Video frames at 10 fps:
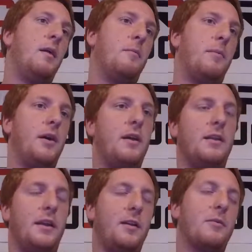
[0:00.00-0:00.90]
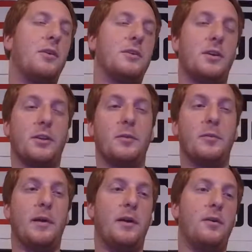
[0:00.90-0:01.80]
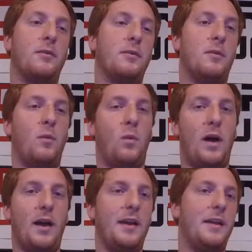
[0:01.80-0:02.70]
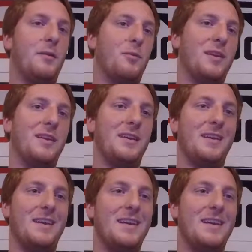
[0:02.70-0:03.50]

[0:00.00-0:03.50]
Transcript: But later I'm going to talk to you about why it really